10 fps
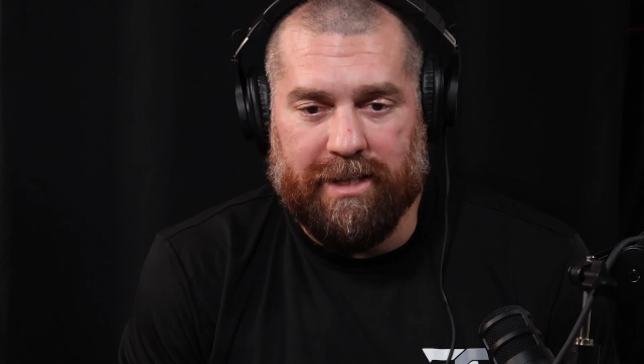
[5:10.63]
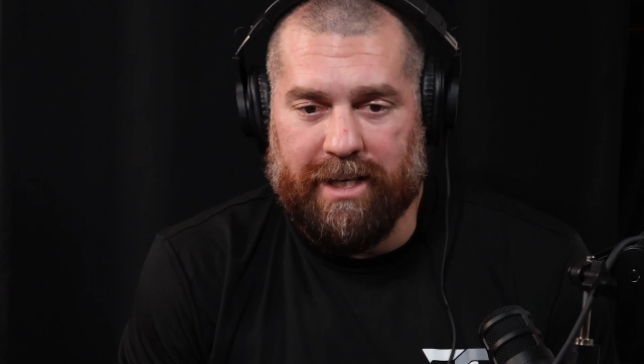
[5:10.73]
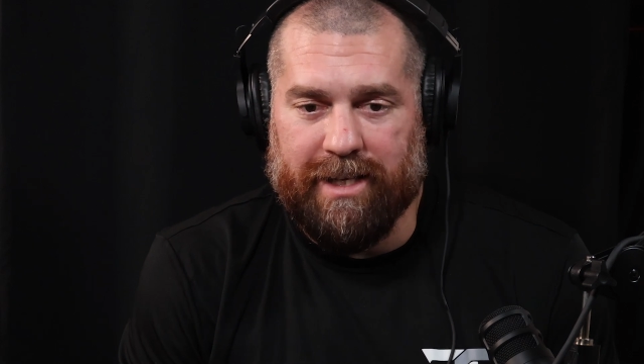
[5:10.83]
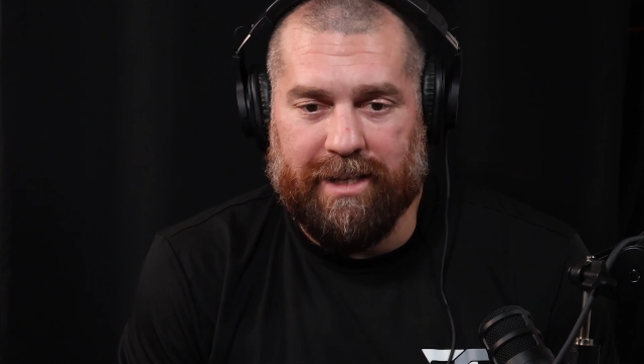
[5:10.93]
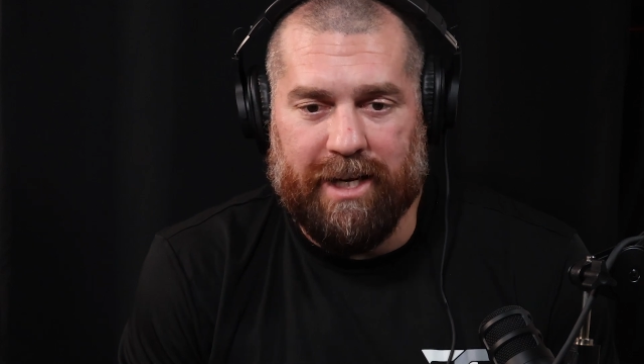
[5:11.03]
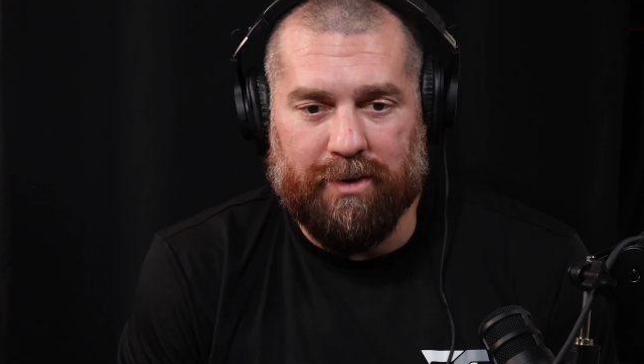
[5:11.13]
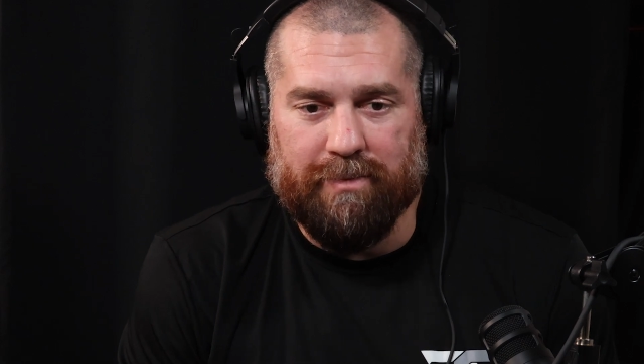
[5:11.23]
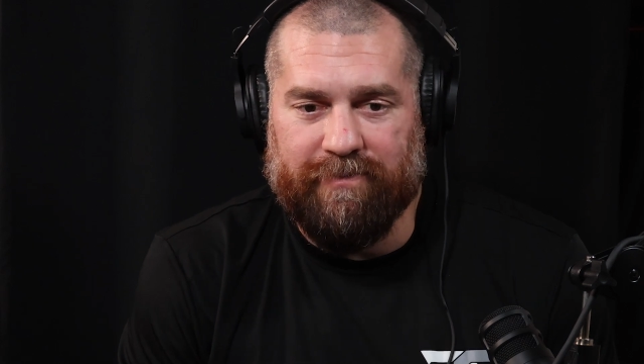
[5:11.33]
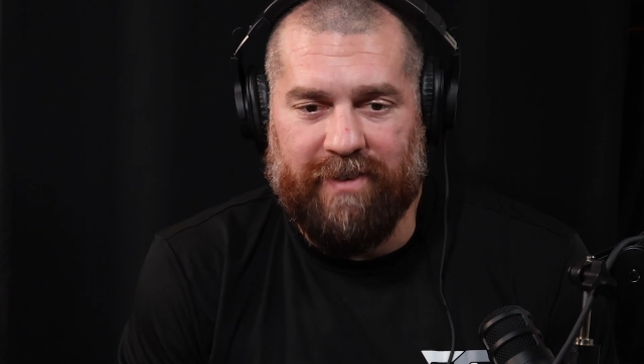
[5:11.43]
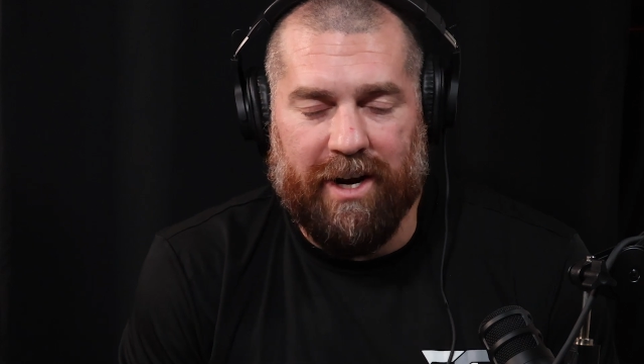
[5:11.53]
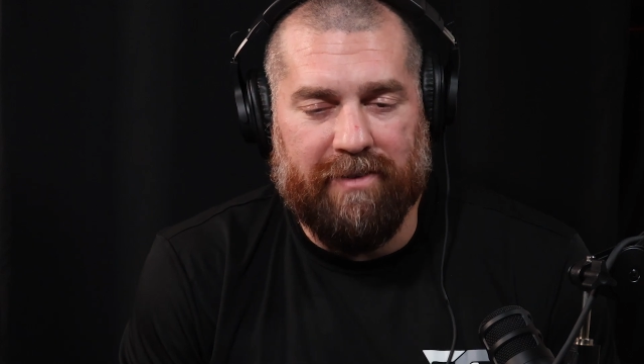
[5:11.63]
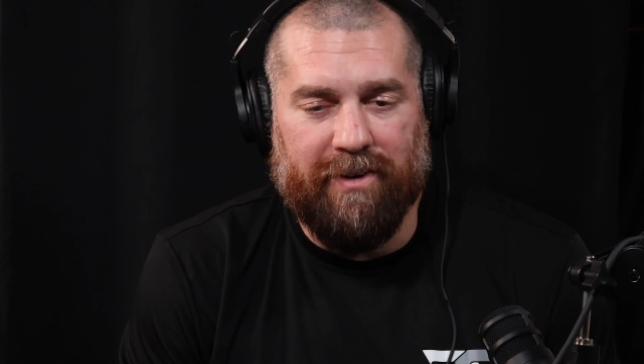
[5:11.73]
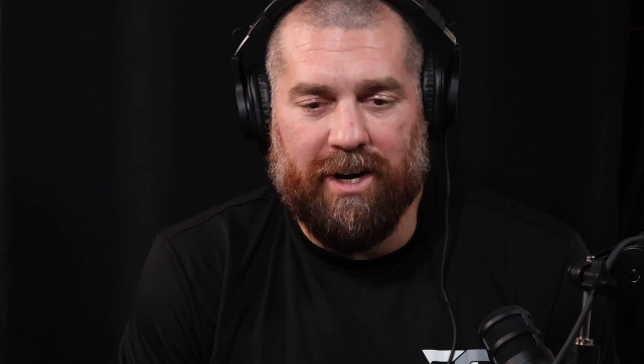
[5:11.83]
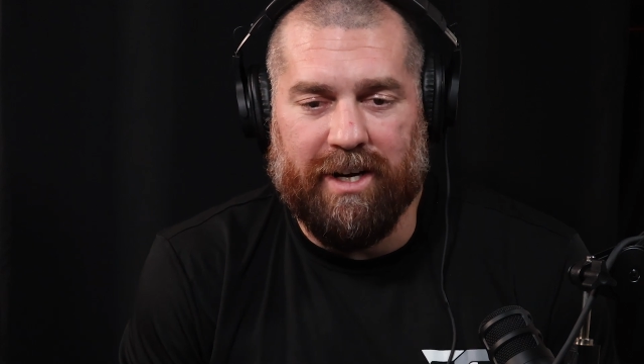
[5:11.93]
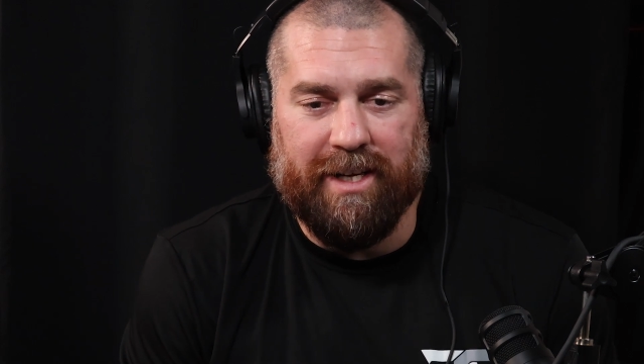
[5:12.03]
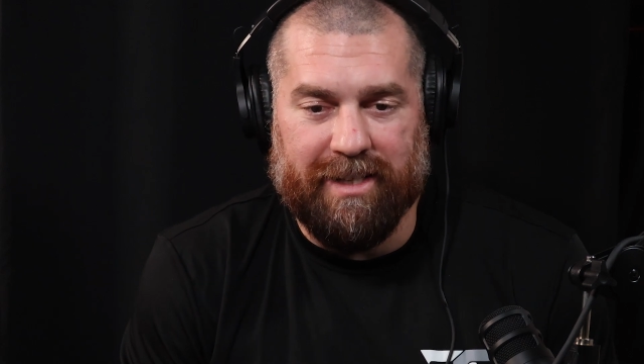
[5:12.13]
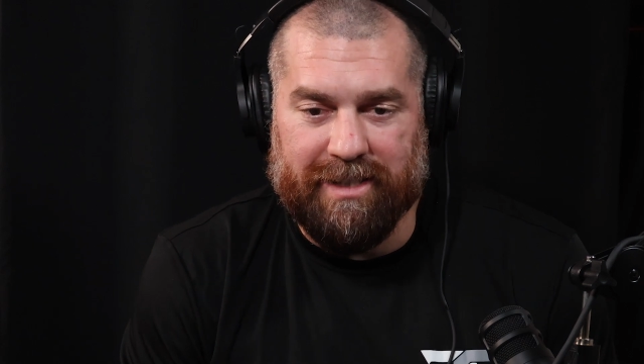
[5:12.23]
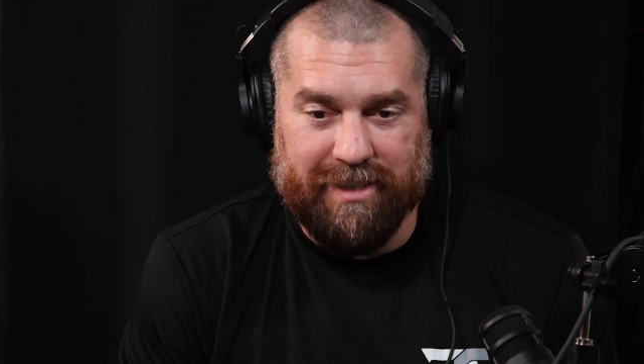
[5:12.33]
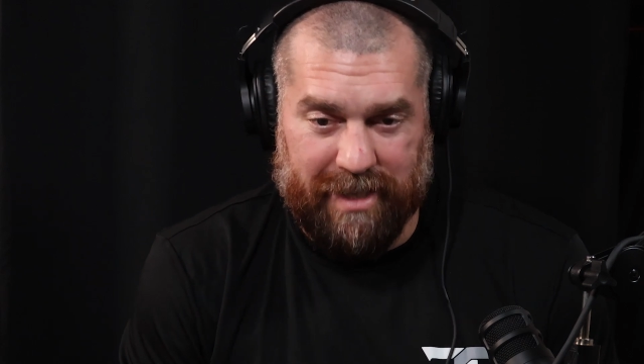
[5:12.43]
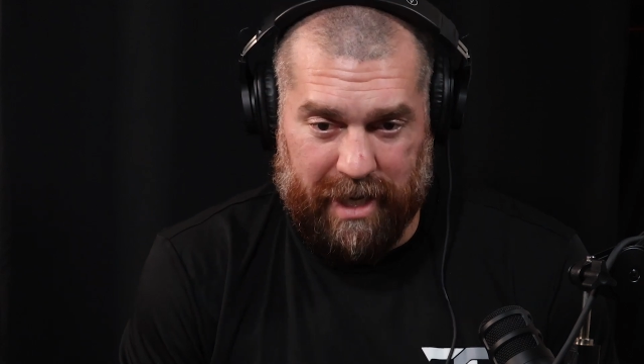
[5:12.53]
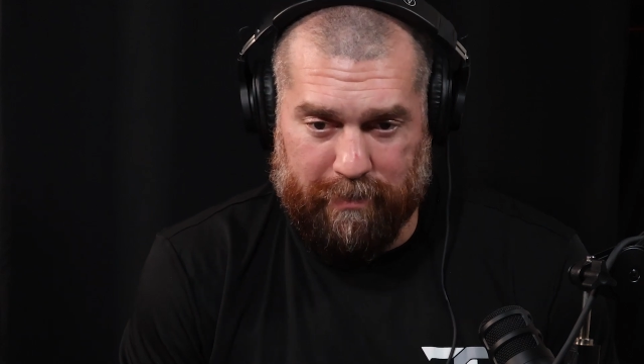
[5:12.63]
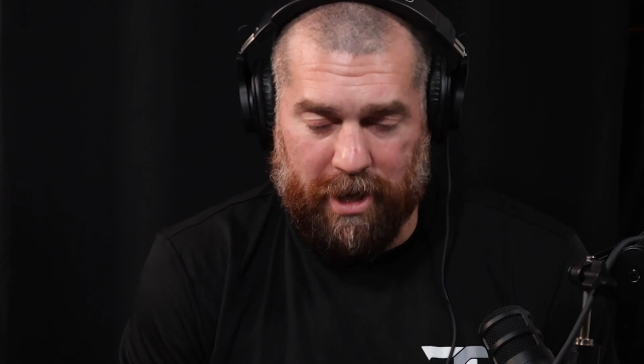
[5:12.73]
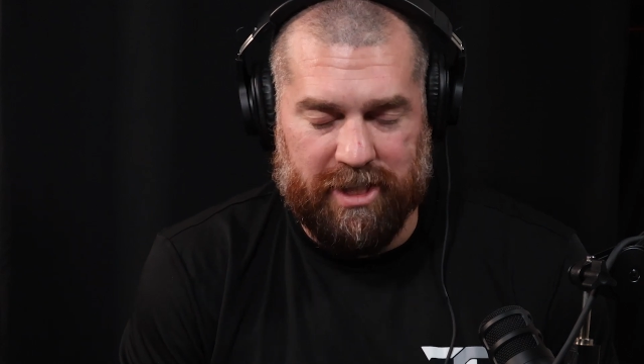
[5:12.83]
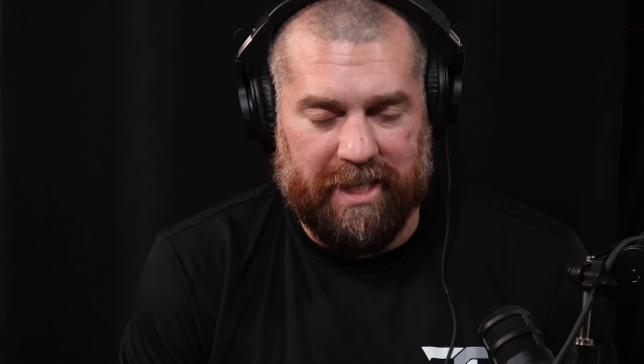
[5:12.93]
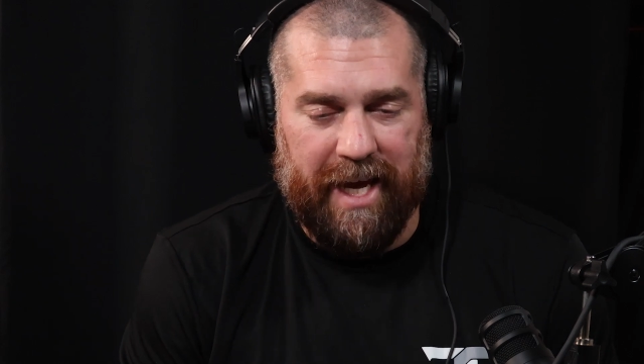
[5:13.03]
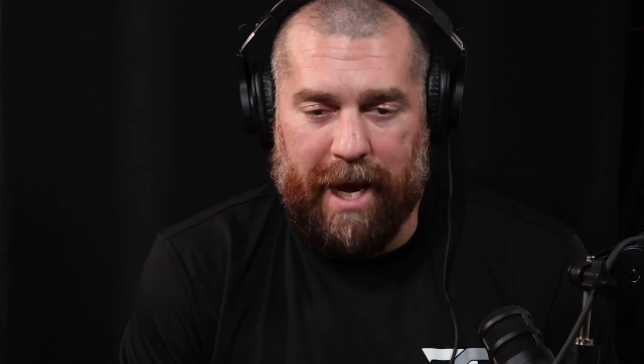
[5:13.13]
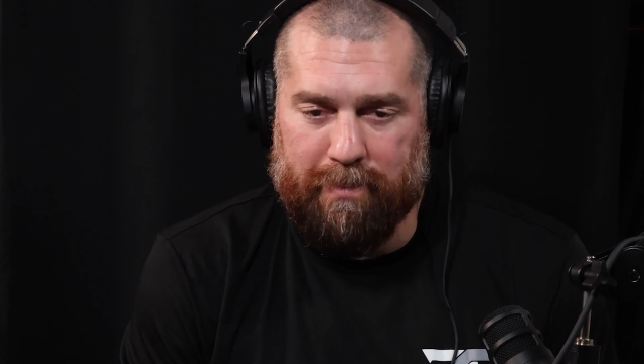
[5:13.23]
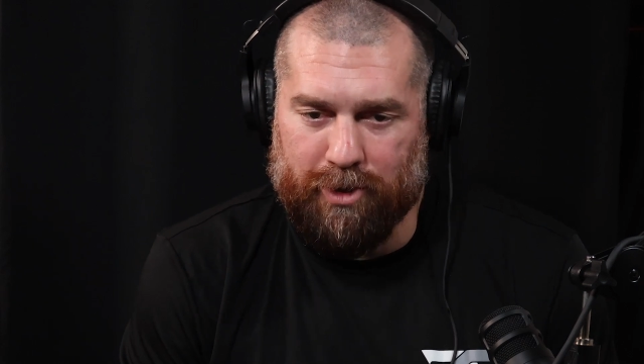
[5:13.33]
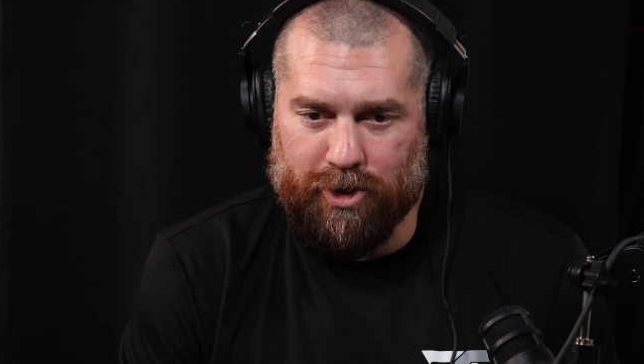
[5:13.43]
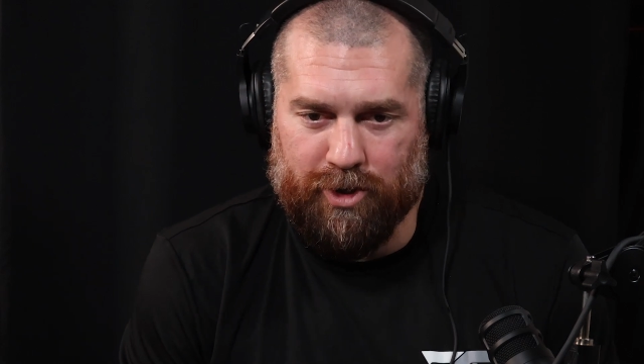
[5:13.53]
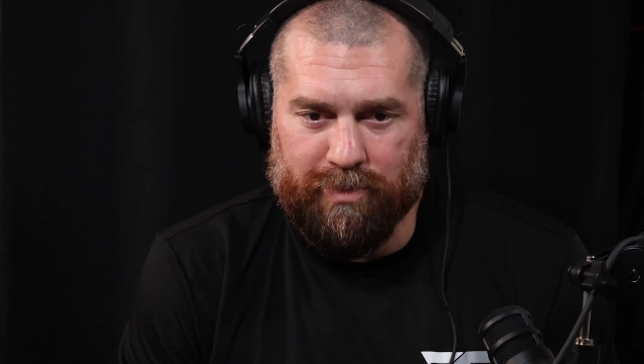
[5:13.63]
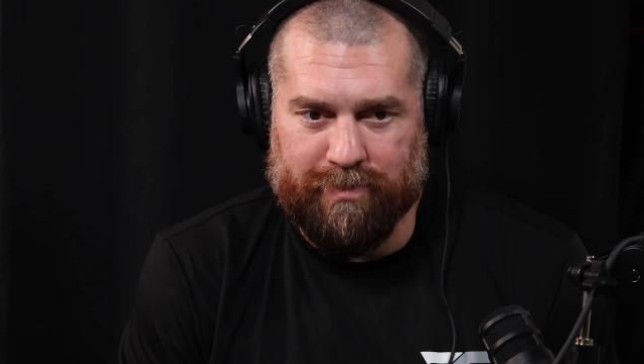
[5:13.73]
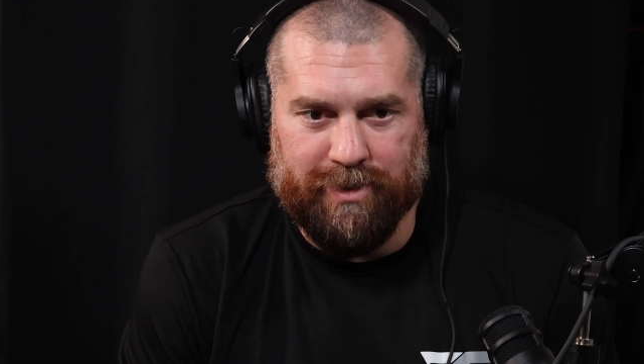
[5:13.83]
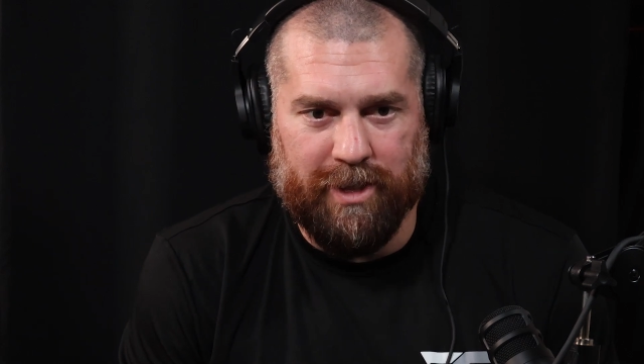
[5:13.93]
They were very had a bunch of cap room.